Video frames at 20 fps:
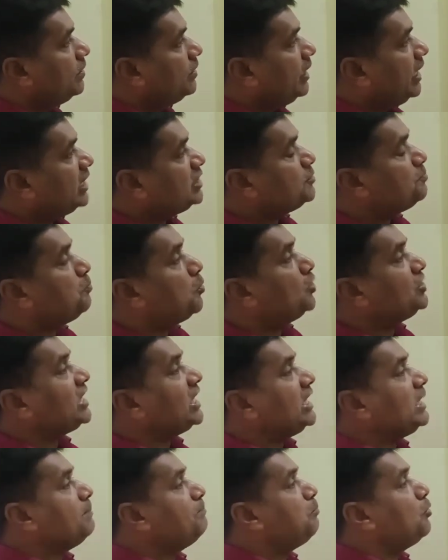export
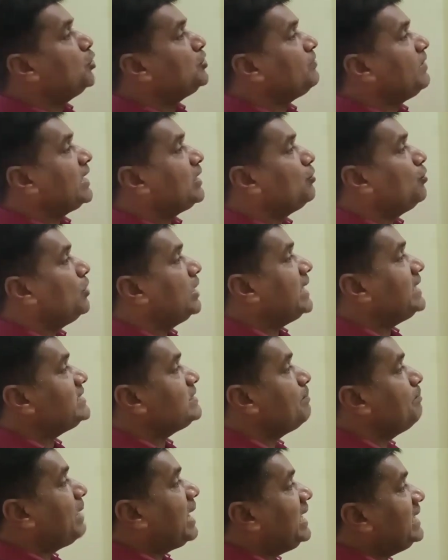and import were known
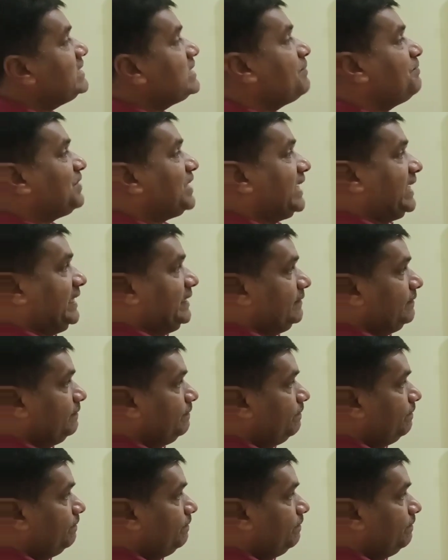as balance of trade.